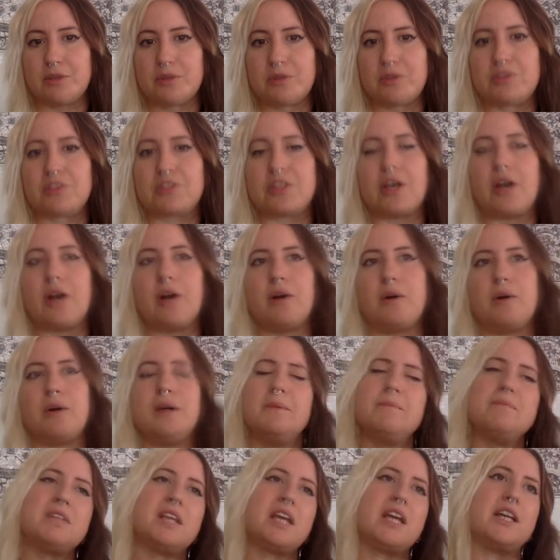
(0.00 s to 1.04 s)
So
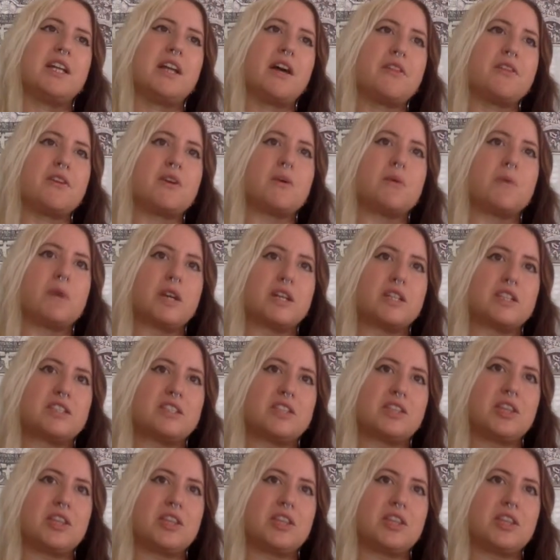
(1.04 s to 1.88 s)
in other words,